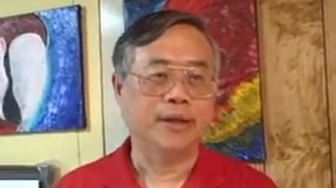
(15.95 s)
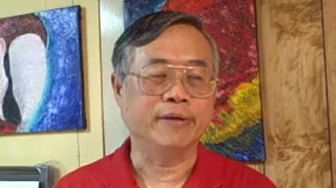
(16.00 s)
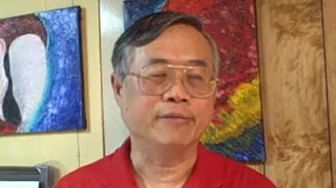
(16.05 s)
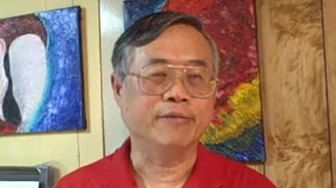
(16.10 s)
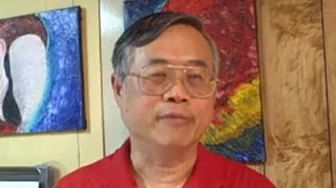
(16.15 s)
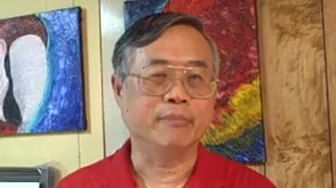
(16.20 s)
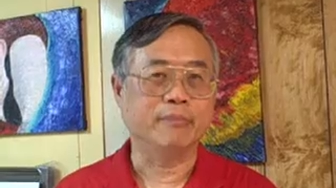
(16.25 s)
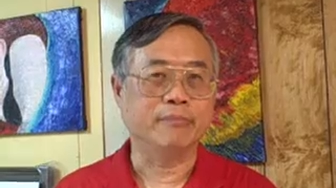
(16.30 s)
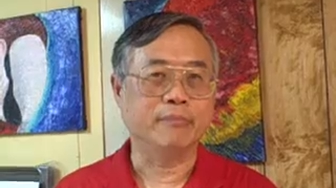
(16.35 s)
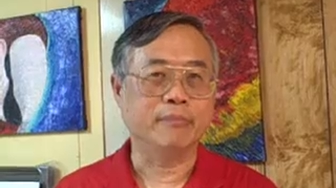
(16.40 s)

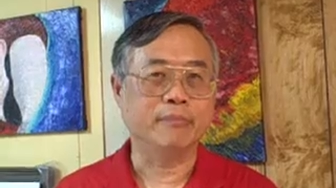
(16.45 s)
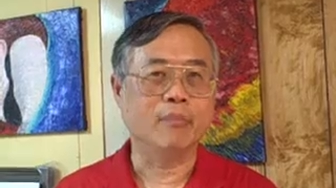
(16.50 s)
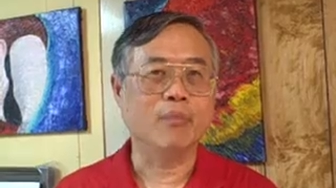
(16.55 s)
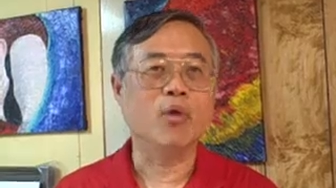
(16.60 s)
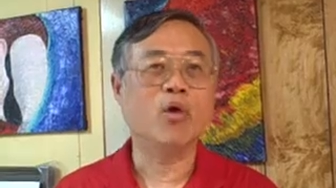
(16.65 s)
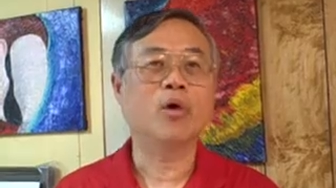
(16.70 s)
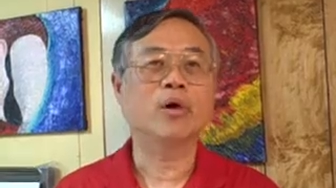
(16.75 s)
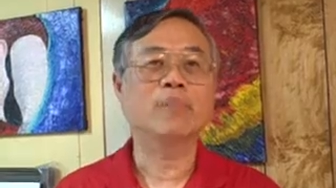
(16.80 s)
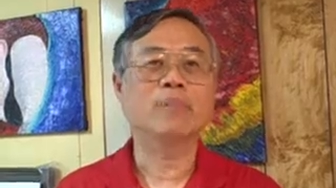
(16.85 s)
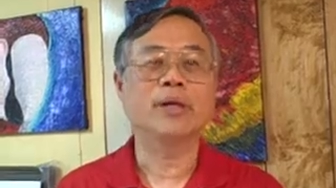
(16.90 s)
if
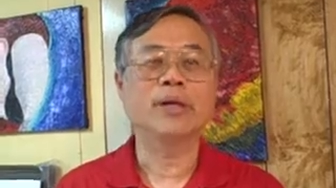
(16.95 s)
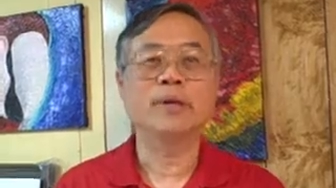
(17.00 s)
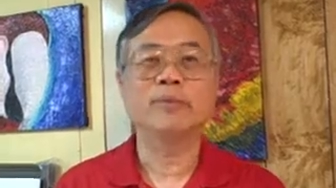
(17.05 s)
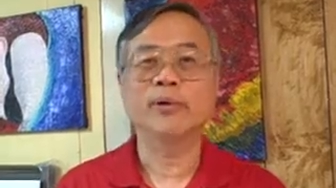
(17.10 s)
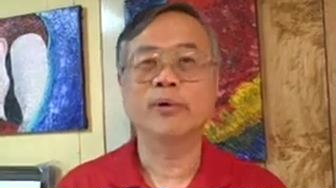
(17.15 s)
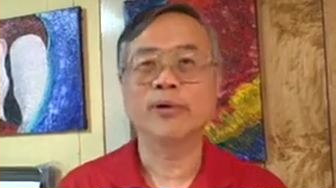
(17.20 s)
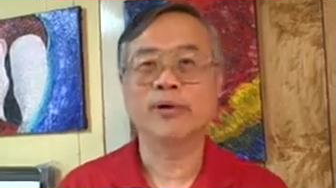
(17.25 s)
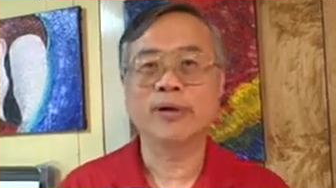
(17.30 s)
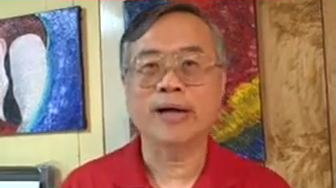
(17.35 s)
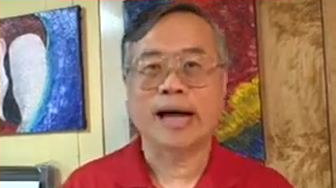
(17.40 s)
more
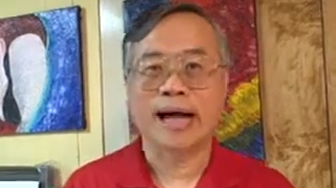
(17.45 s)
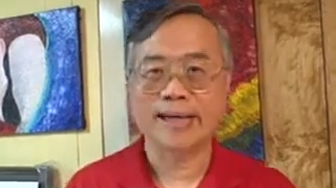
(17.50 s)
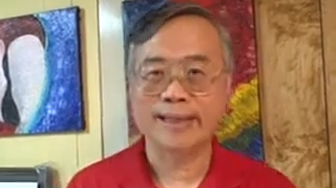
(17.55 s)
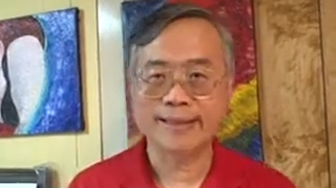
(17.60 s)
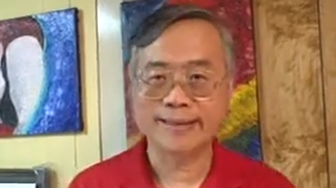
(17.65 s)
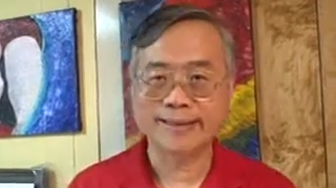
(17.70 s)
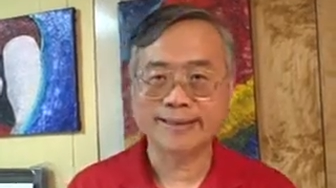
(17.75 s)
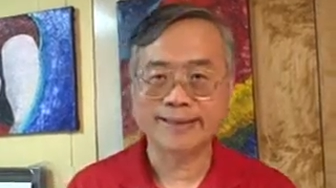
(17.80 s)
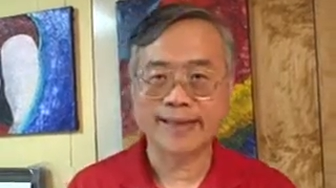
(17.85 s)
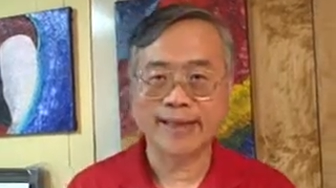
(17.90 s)
people
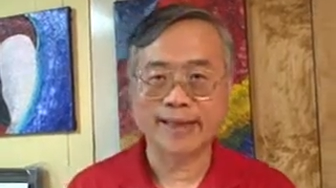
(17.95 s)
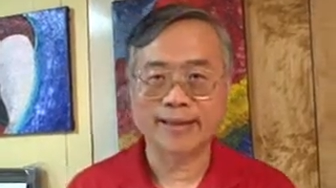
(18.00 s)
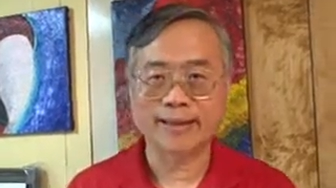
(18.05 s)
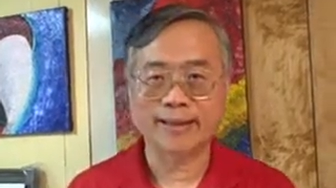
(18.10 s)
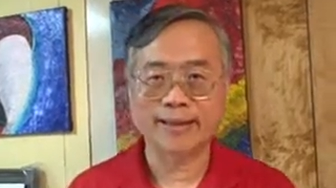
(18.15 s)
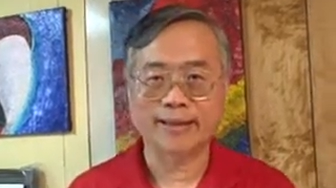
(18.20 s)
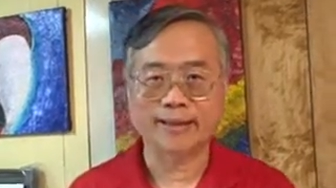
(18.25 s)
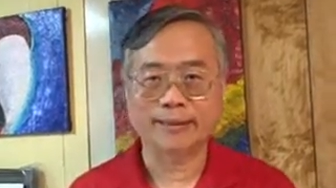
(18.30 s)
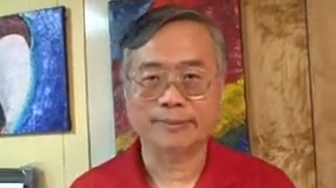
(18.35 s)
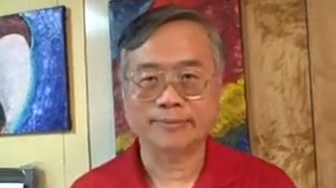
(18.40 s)

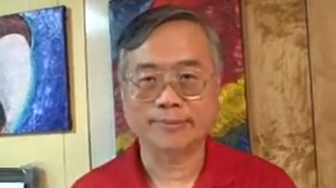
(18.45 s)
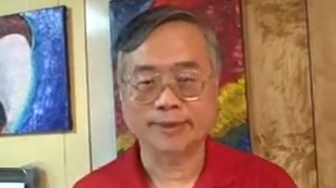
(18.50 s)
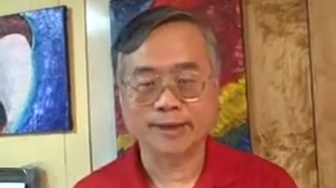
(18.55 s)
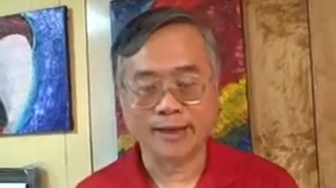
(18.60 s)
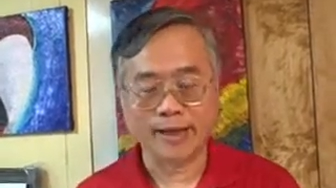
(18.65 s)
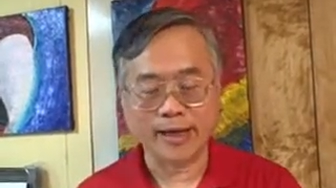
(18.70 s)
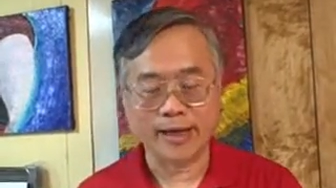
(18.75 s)
understand uh,